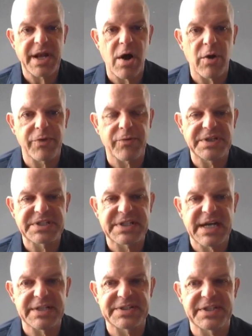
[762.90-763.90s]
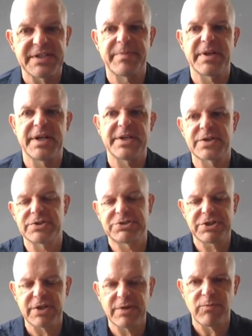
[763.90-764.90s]
all three sides into play. Because
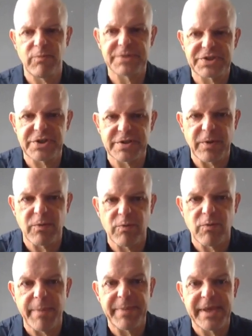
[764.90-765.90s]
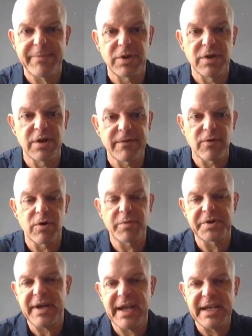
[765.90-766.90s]
generally, what people look for
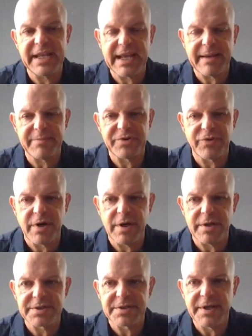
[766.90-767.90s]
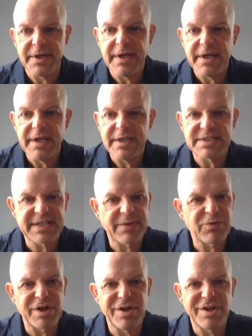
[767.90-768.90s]
when they're handicapping draws is they
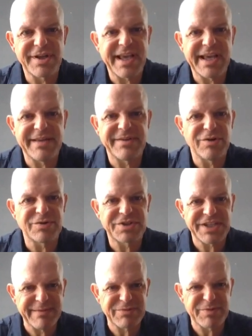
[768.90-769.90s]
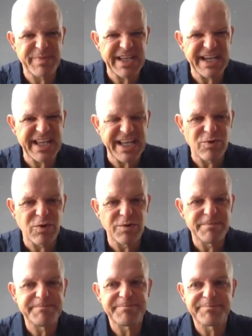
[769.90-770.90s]
want to look at, teams being
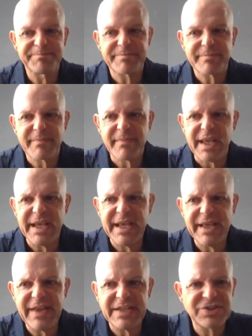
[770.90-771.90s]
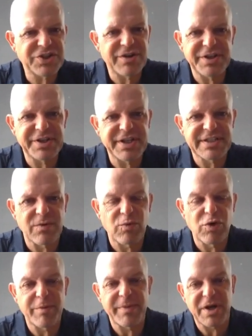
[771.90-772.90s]
equal. And that generally doesn't
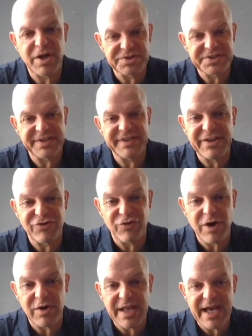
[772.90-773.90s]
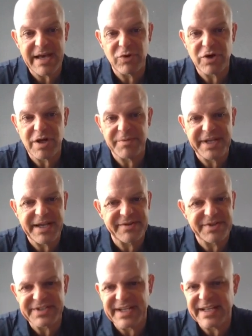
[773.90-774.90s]
work, because then that draw line will come
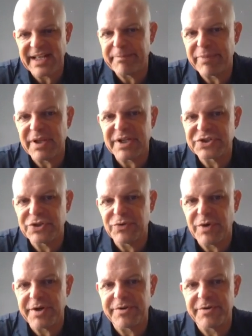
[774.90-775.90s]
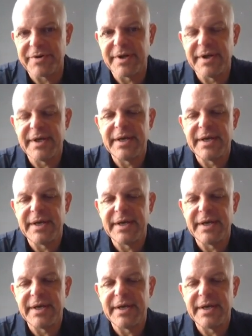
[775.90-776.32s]
down to, say, like plus 200,